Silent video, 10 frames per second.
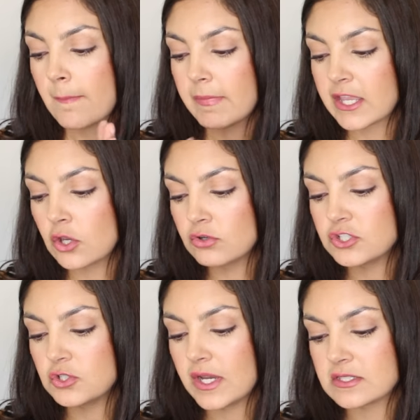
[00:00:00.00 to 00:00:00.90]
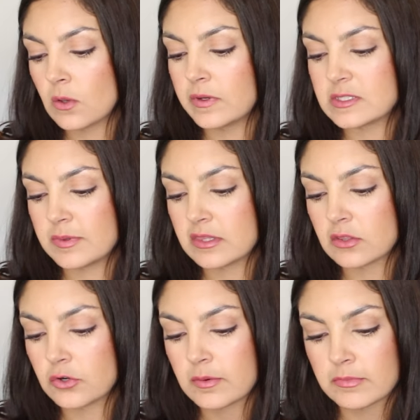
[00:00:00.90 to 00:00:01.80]
My go-to has always been
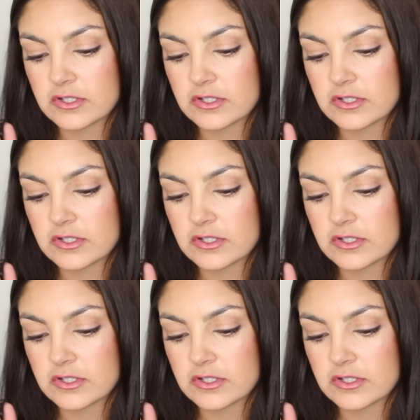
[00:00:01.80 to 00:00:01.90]
the Laura